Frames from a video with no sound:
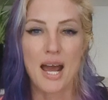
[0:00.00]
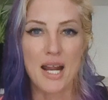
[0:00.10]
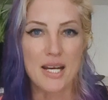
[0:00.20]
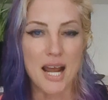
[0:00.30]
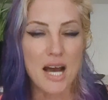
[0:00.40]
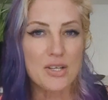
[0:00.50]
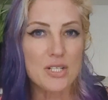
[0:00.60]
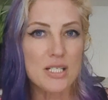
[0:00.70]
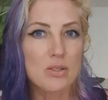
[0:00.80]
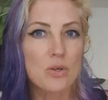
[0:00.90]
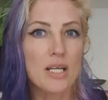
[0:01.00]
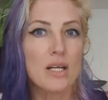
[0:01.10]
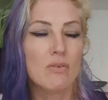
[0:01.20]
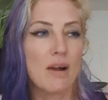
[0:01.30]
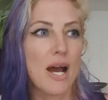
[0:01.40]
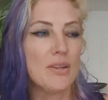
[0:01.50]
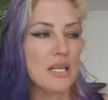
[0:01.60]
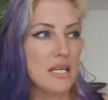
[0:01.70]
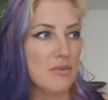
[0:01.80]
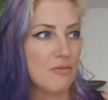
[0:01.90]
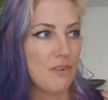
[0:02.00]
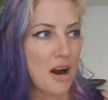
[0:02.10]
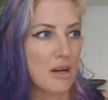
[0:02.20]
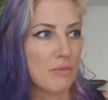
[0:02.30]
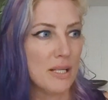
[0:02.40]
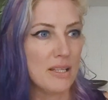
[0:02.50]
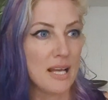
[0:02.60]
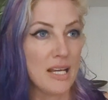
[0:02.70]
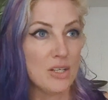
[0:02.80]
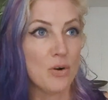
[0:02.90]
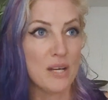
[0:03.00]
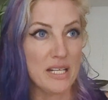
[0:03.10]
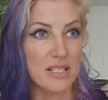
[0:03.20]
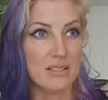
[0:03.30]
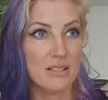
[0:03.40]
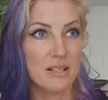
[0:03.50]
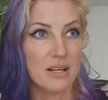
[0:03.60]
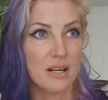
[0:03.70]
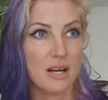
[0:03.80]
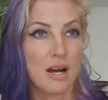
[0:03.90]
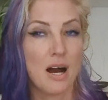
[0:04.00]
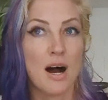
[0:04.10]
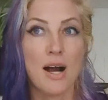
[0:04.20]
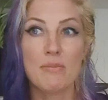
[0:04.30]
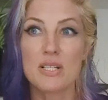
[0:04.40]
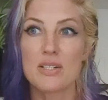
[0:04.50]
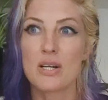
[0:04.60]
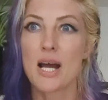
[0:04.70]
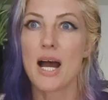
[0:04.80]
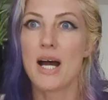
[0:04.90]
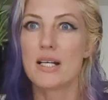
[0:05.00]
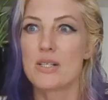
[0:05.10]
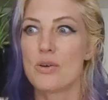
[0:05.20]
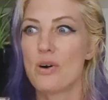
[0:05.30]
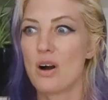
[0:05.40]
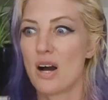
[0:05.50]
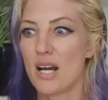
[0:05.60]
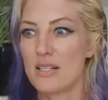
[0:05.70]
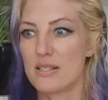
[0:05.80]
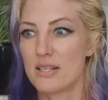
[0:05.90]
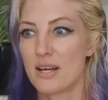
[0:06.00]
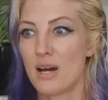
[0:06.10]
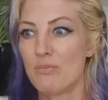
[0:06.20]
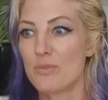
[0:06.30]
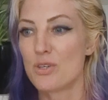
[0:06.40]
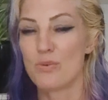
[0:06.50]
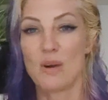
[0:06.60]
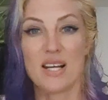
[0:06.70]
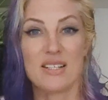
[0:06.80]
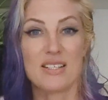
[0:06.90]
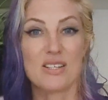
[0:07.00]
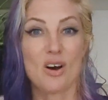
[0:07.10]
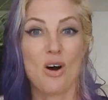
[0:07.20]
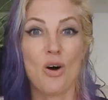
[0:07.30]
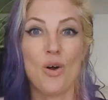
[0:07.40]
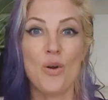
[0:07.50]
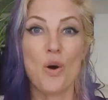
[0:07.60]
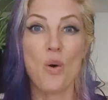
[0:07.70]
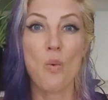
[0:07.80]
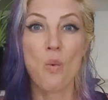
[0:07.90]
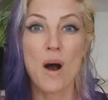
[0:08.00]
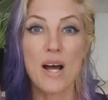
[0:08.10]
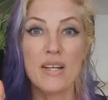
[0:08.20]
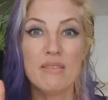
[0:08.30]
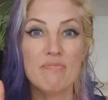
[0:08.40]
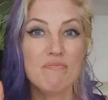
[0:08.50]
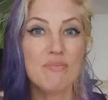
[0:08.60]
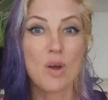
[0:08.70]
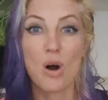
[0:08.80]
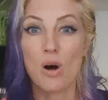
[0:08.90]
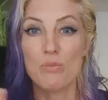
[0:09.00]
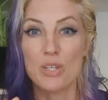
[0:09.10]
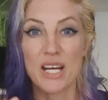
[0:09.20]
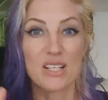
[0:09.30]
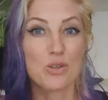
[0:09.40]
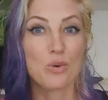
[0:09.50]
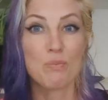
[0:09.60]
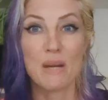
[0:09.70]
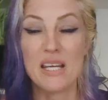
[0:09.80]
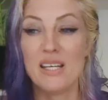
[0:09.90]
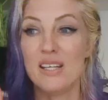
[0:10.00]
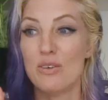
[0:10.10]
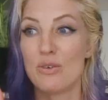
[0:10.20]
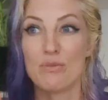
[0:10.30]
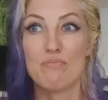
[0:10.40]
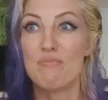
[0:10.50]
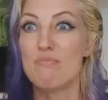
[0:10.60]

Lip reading: And now just looking around the environment that you're in, I'm just going to ask your eyes to come to rest on one object or being or